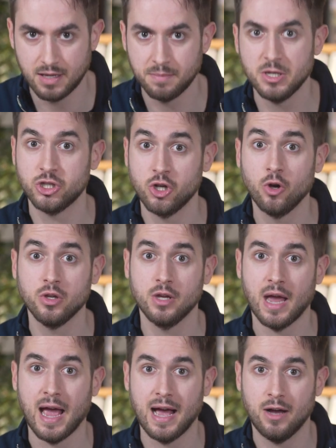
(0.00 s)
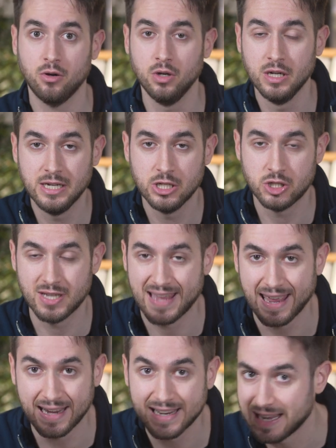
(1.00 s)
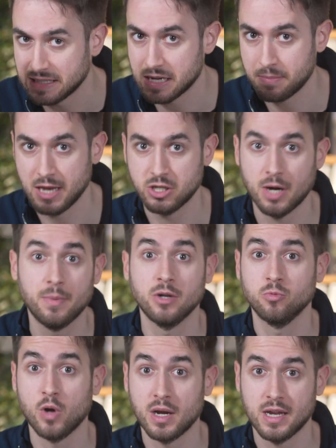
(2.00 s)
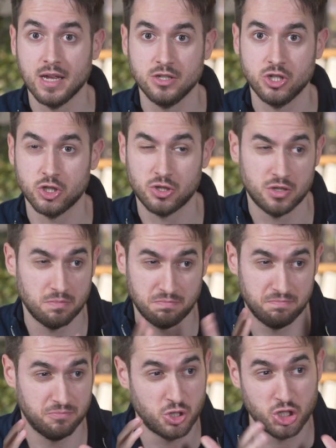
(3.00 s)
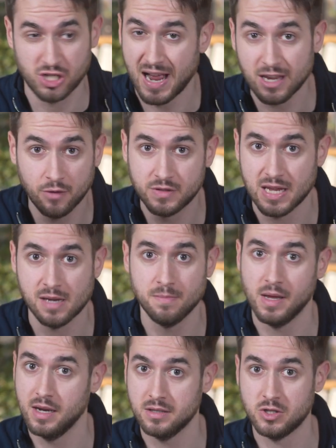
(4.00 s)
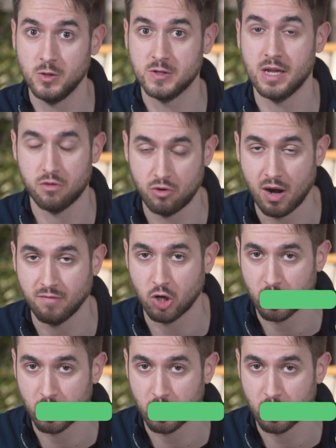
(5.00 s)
let me show you how to get a landing page up and running in just shy of 10 minutes using Thrive